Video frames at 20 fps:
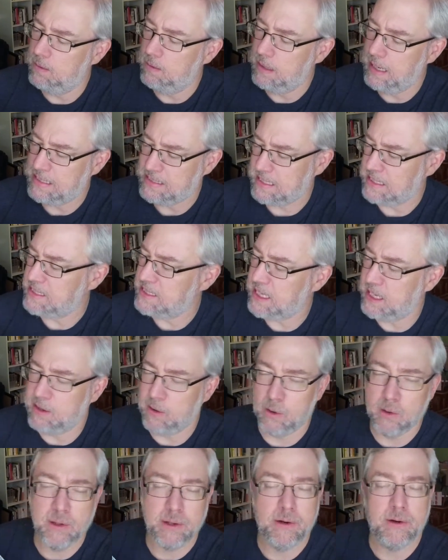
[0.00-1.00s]
as I said
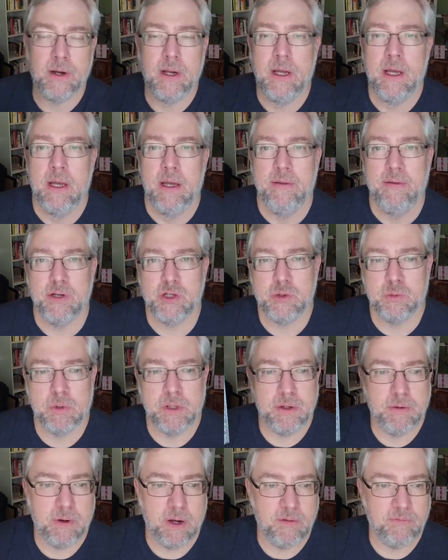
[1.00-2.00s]
earlier, there's a really
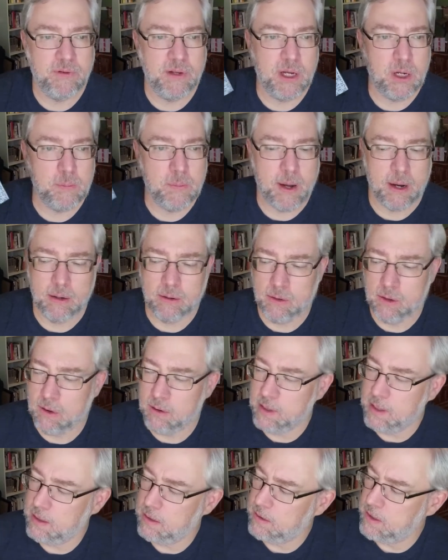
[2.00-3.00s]
great video about
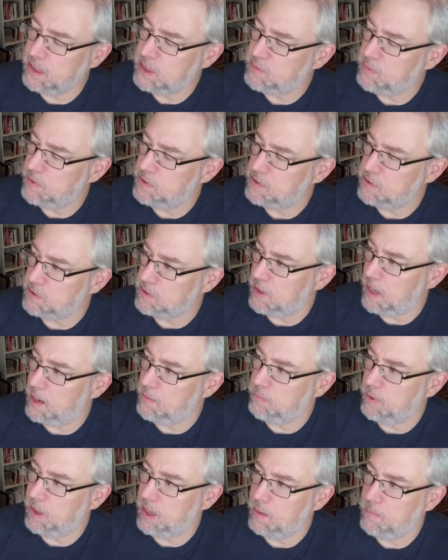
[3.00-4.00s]
Claudia at Spencer's
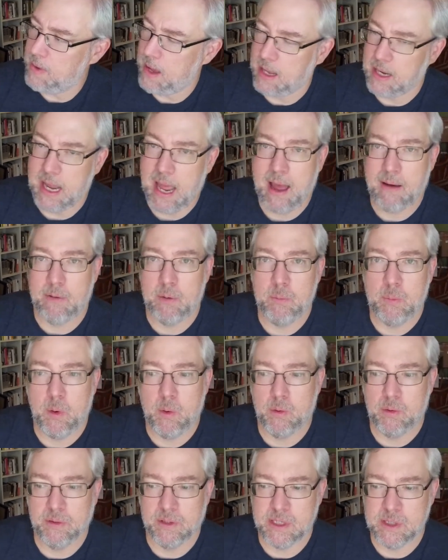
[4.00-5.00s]
Library about how
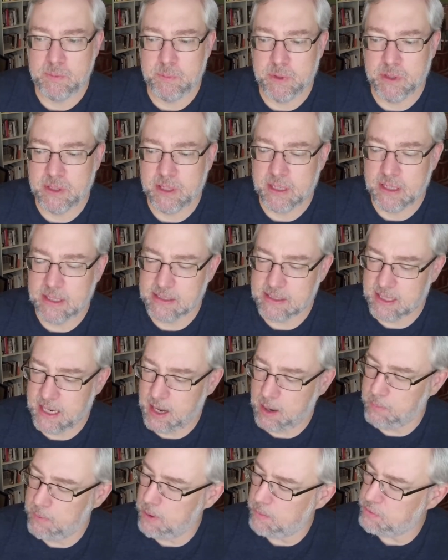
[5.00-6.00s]
important this book is and
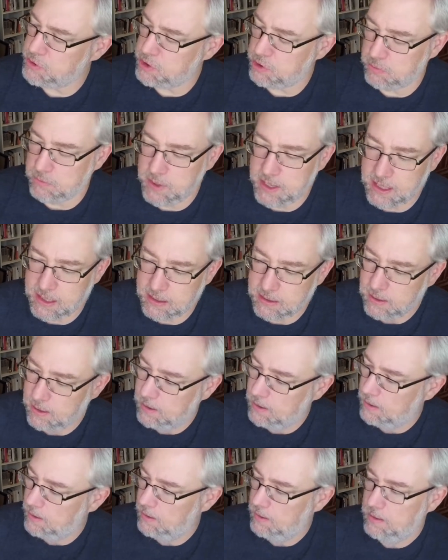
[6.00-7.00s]
how people should read it.
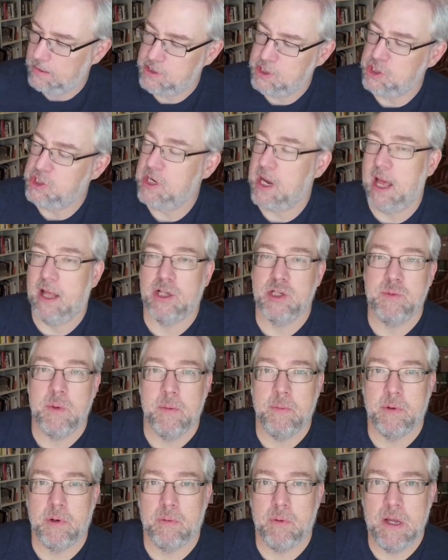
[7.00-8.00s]
She challenged
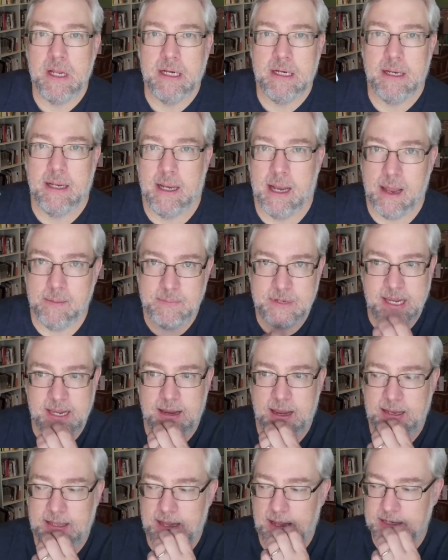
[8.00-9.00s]
people to read it, and I'm
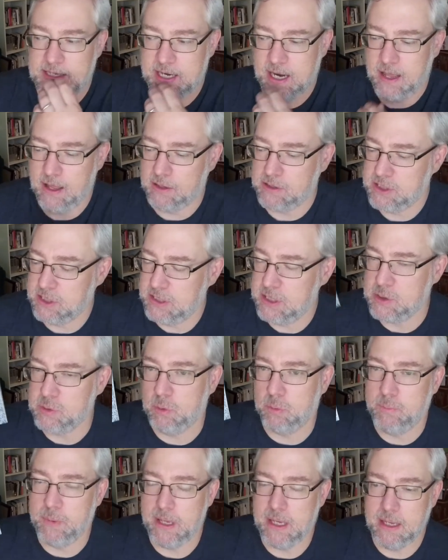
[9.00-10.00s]
taking that challenge. And this
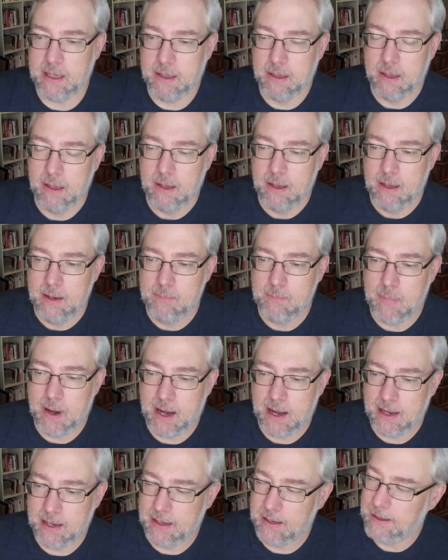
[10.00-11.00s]
will be
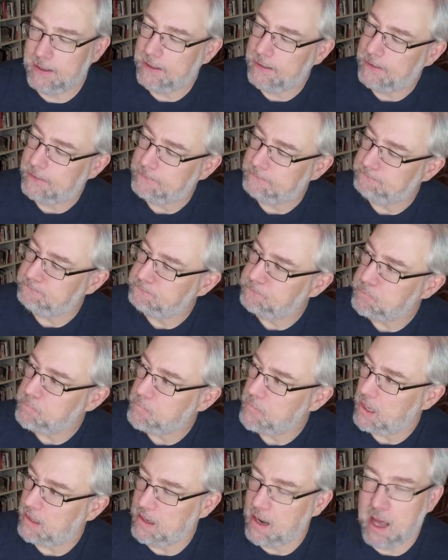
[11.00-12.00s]
my
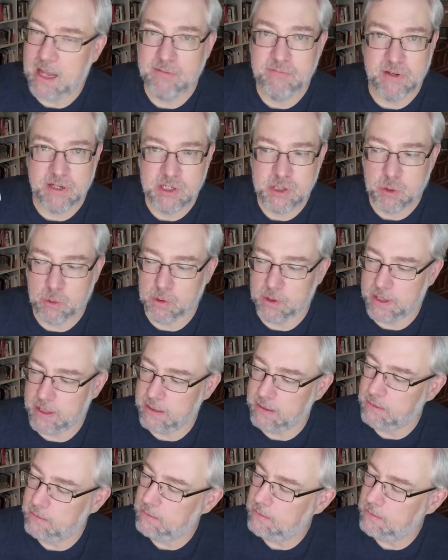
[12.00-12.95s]
non-Victorian